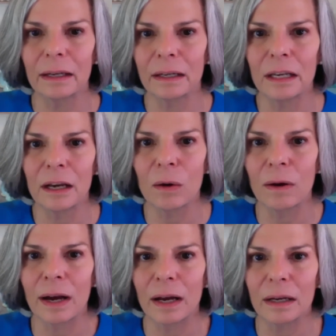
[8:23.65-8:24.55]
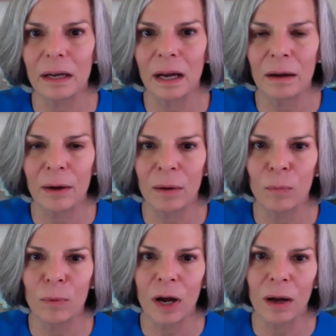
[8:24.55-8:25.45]

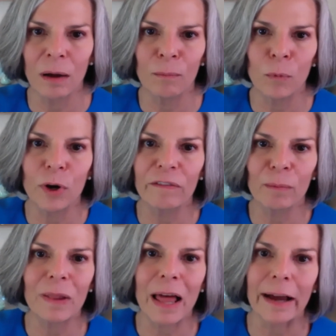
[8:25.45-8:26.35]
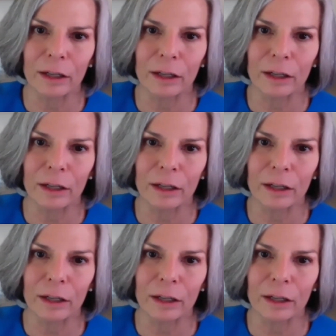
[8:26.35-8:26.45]
a more of a block